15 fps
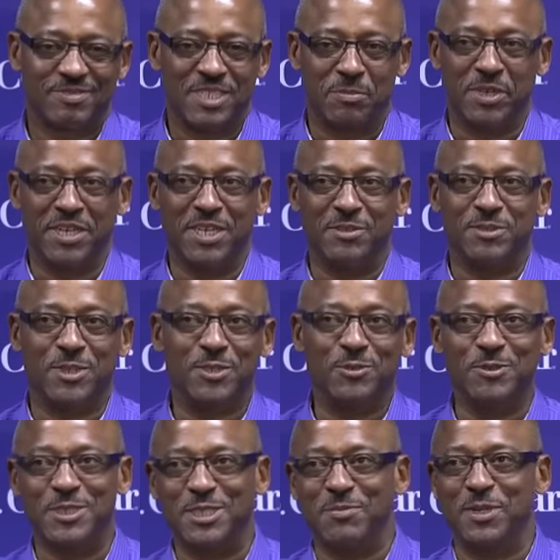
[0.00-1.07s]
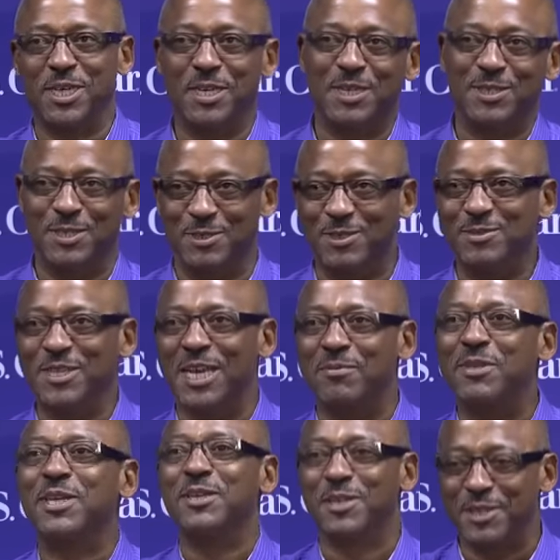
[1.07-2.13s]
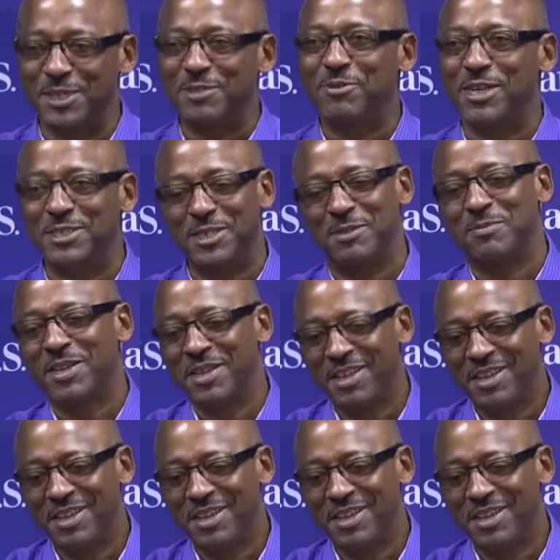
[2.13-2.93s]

I'm getting in tune. You see me getting a little you got me? You getting crazy again?